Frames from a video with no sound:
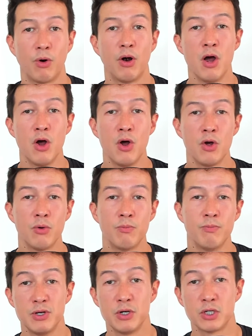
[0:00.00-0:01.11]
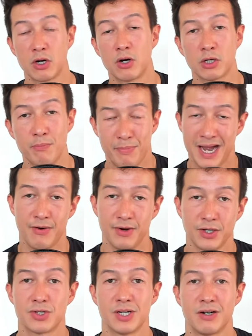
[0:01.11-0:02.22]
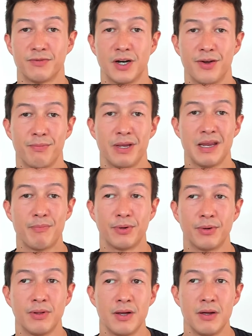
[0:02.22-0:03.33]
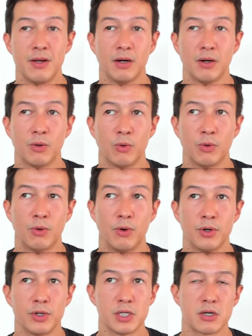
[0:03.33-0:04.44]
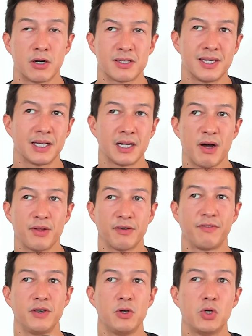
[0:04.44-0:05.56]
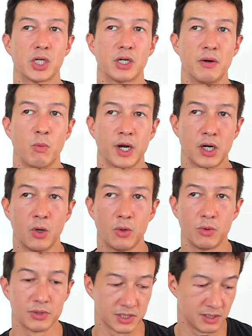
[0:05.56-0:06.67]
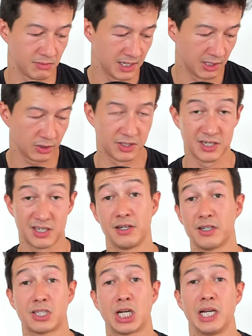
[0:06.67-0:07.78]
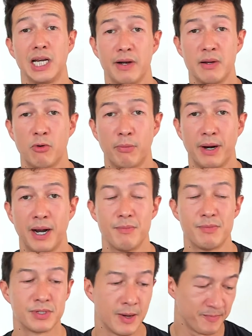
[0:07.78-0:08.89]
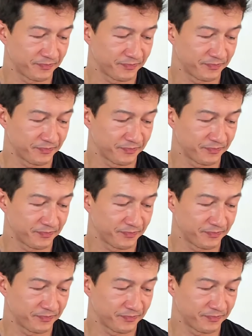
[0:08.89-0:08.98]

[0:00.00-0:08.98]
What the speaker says: Or maybe you start comparing yourself to other people, or you start thinking about the future and what it holds, and it doesn't look as clear anymore, perhaps.